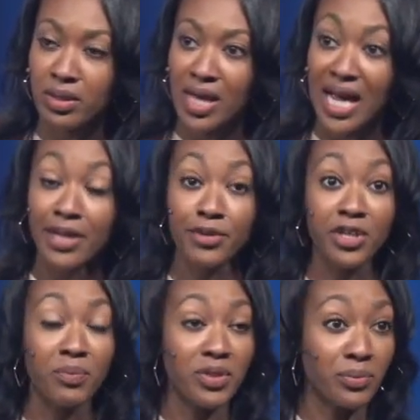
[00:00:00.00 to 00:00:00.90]
I grew
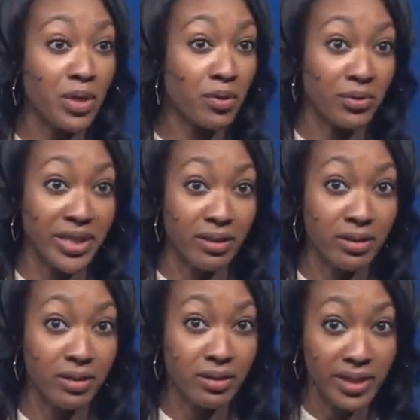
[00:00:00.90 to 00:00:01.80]
up with a rotary.
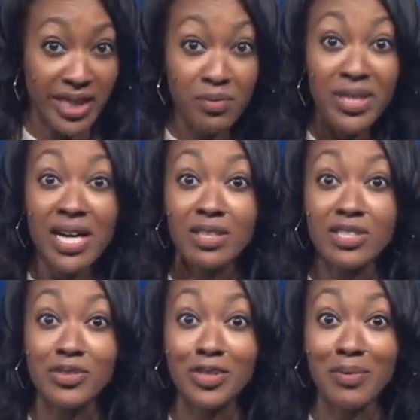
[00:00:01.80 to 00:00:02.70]
Anyone
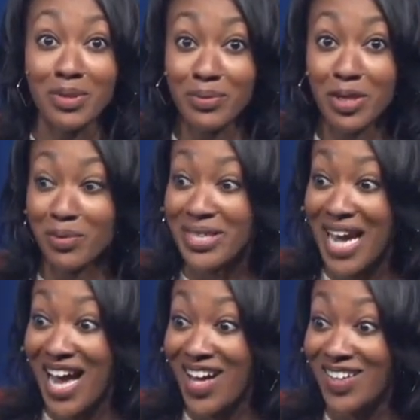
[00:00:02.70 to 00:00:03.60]
else grew up with a rotary
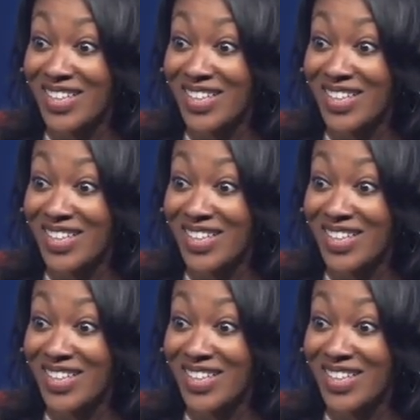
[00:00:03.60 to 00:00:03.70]
dial?